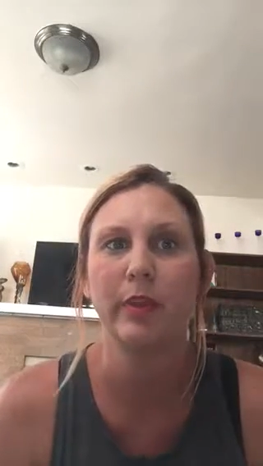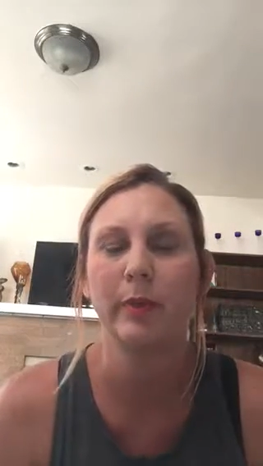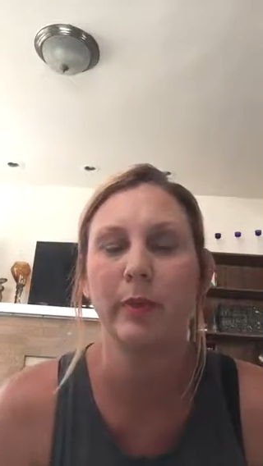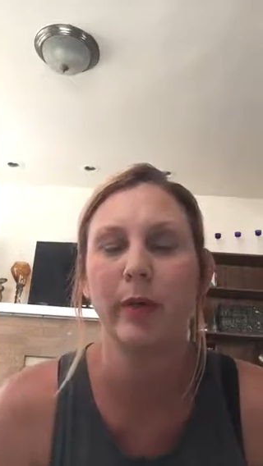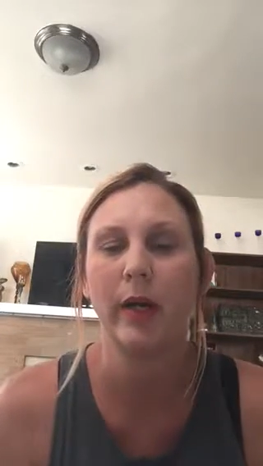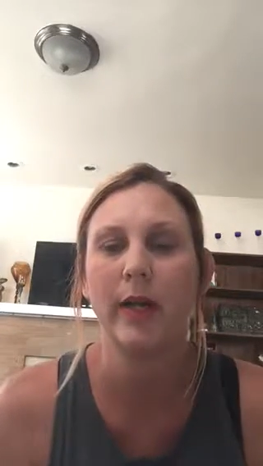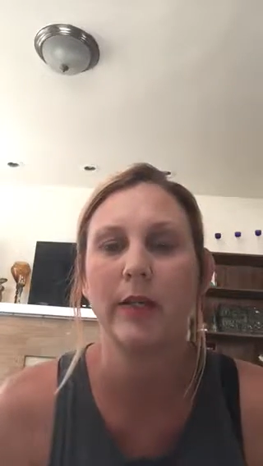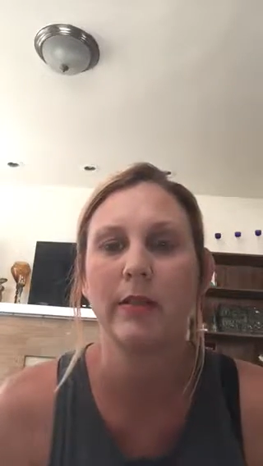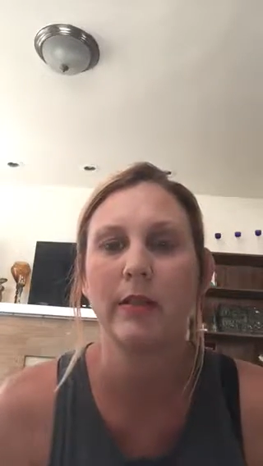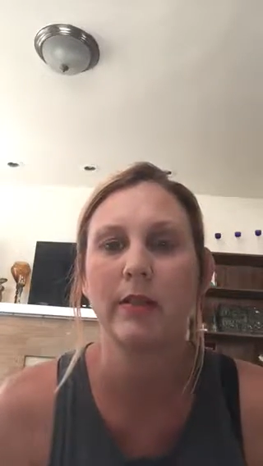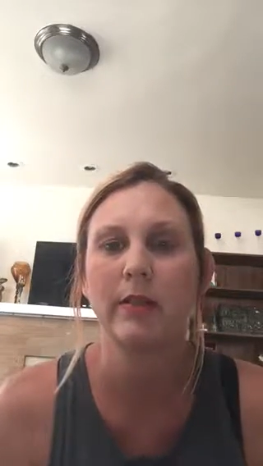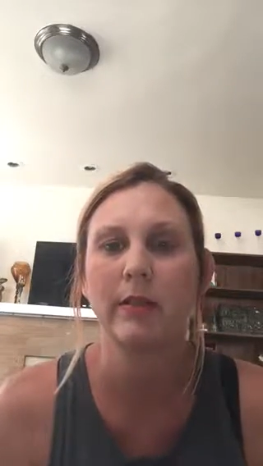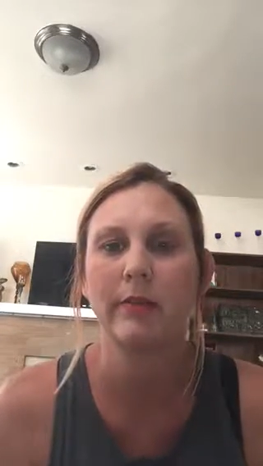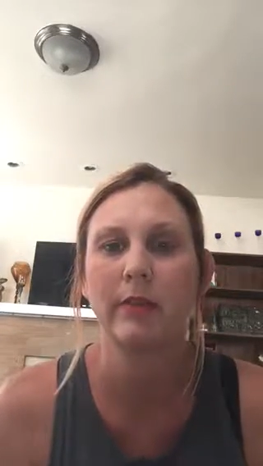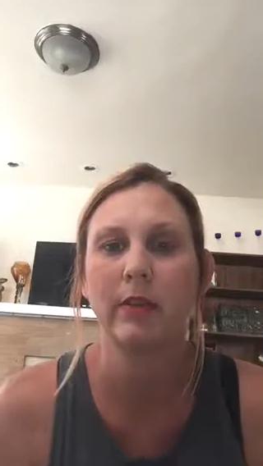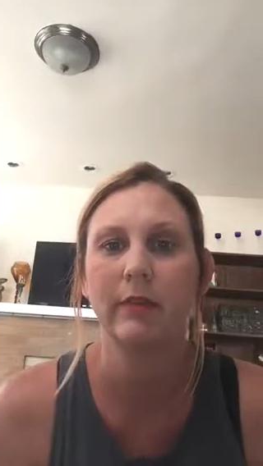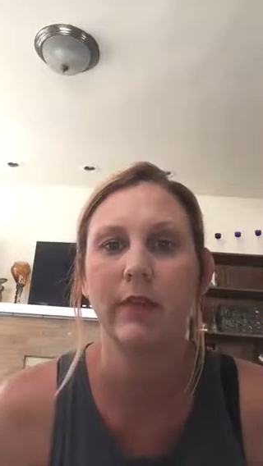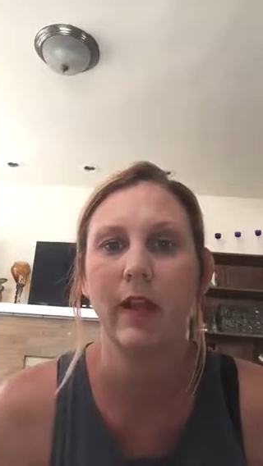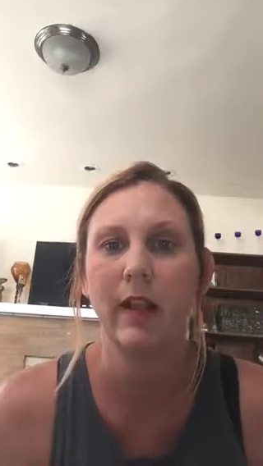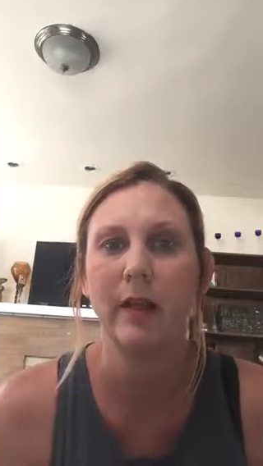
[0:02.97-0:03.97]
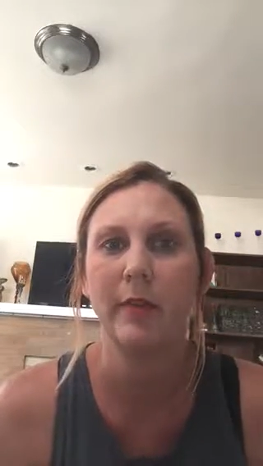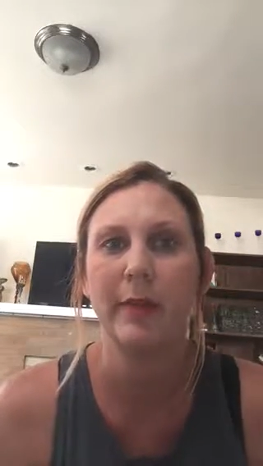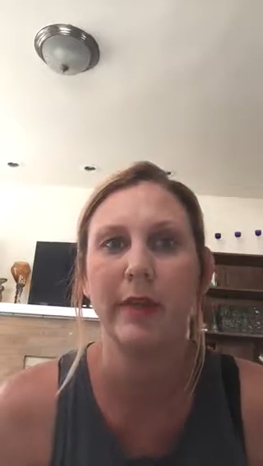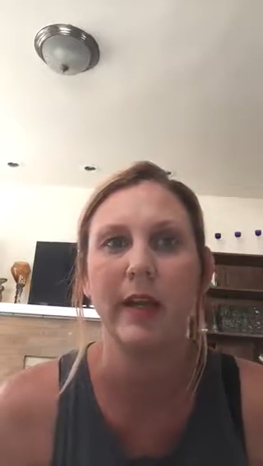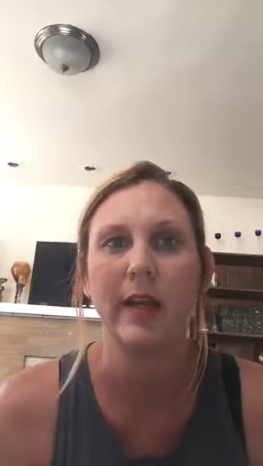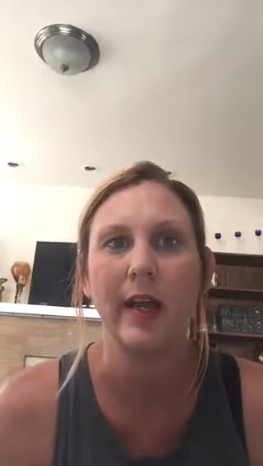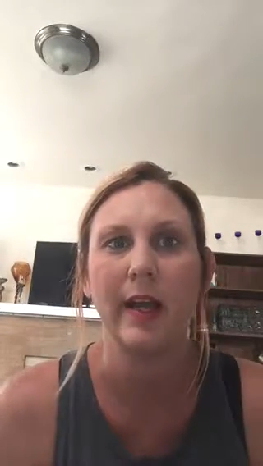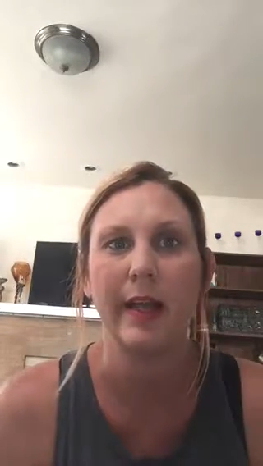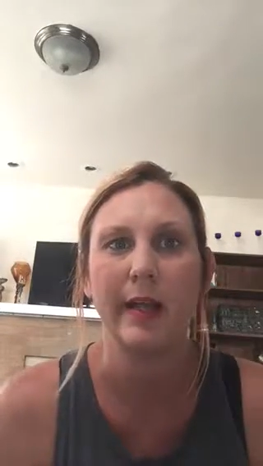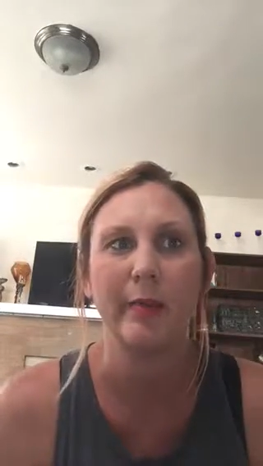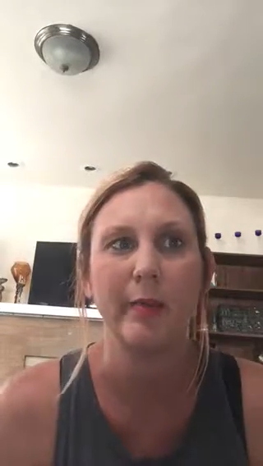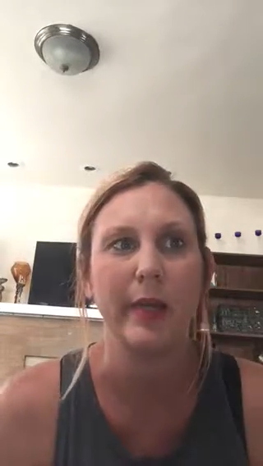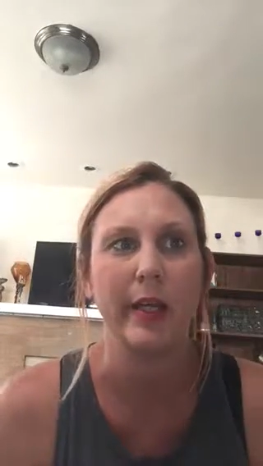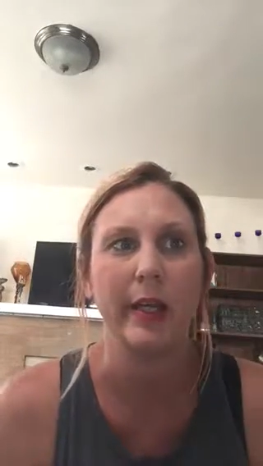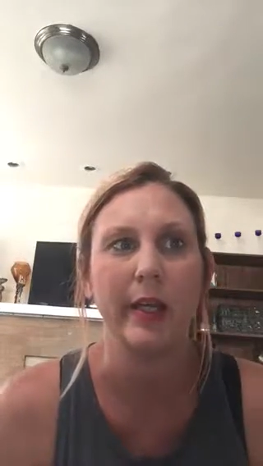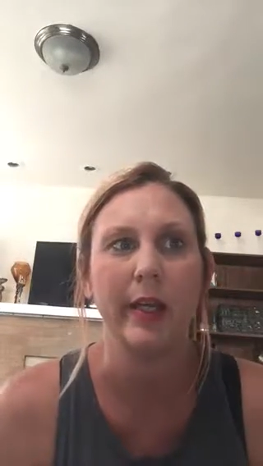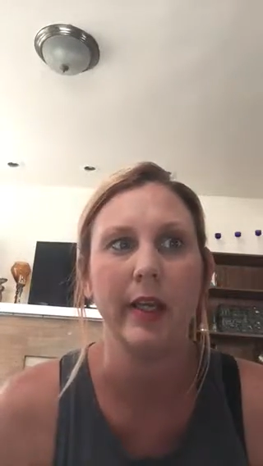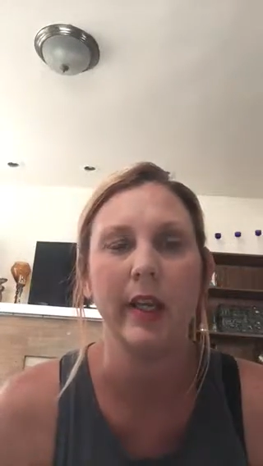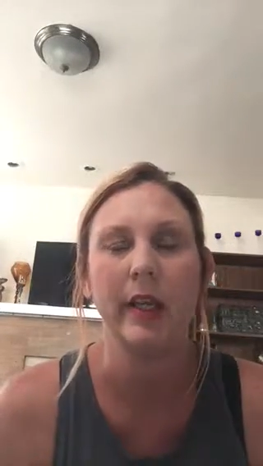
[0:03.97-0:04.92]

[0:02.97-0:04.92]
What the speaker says: the process of developing an IEP,